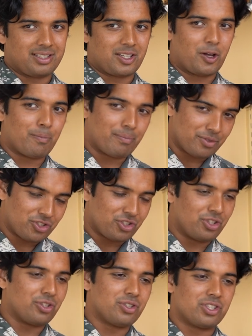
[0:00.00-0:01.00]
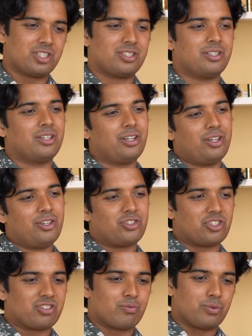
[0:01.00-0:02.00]
some students
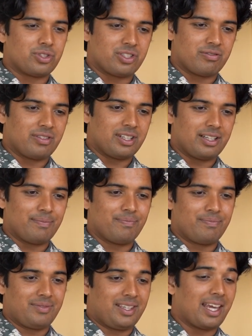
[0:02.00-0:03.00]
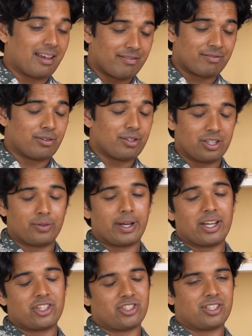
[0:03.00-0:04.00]
just want to really get through the
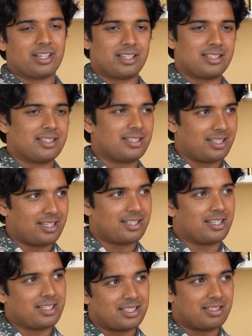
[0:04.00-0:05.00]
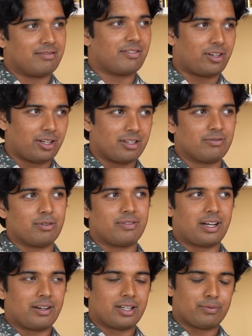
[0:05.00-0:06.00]
question and survive
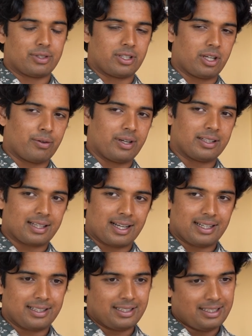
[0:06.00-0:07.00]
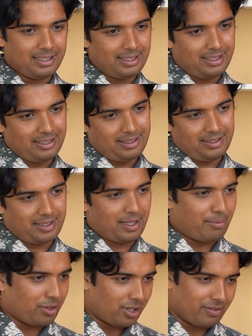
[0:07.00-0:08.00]
without anyone knowing that
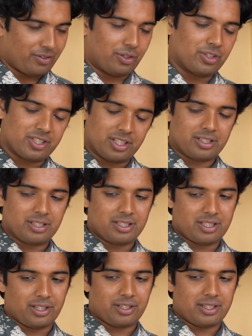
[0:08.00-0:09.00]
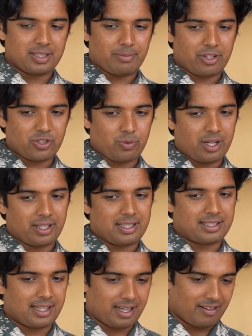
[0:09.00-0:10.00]
they might have not done as much work
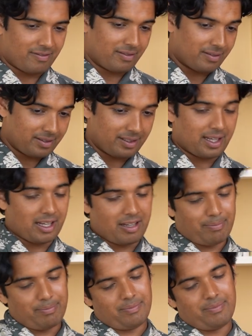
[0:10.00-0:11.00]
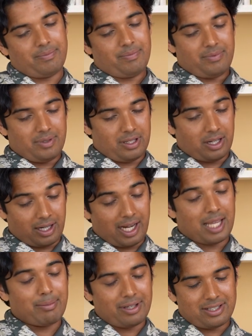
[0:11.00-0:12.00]
as they are
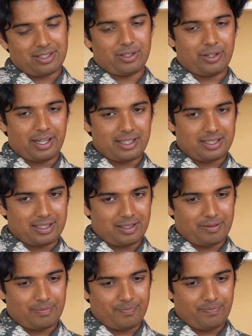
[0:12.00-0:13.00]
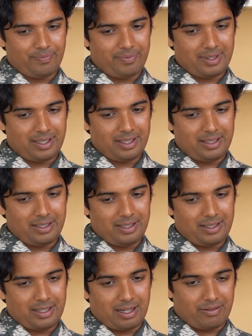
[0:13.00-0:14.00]
claiming to, and
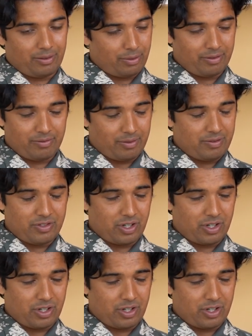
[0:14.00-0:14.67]
I think we've